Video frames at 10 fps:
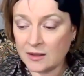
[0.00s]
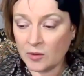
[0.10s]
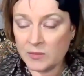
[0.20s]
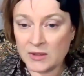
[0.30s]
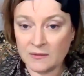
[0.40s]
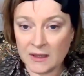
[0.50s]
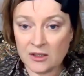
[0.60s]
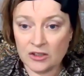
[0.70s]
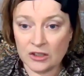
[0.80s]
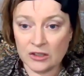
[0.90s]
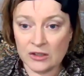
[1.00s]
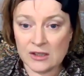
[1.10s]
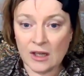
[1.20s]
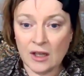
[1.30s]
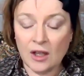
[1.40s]

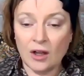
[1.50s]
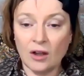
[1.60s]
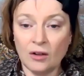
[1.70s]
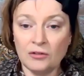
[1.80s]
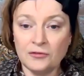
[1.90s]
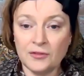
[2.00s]
observations of